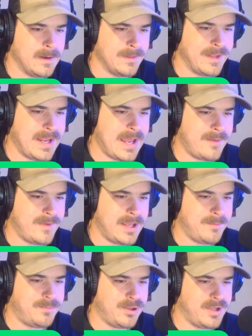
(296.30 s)
They have
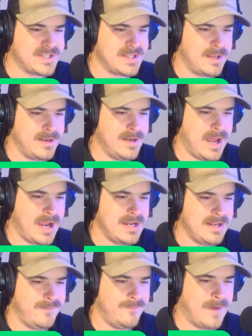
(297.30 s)
a plus
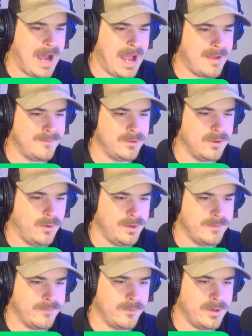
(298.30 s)
95 goal
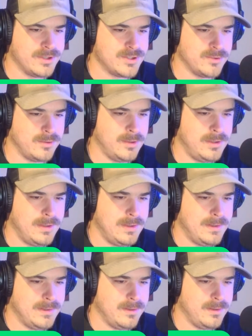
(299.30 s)
differential.
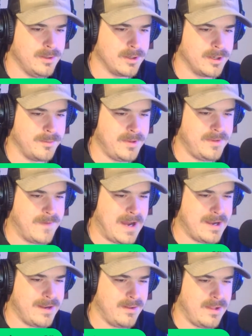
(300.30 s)
you're going to be
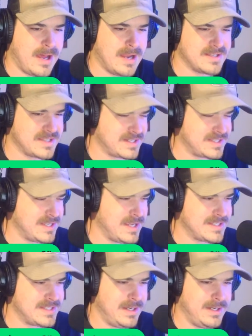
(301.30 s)
finding a lot of
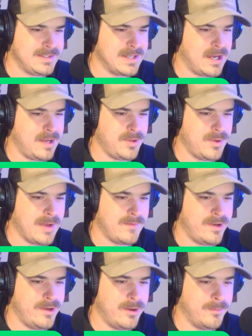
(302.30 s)
success anytime you have
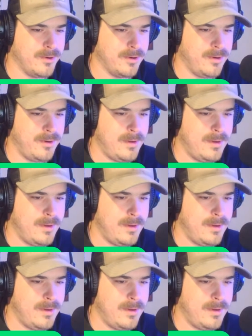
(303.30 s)
a number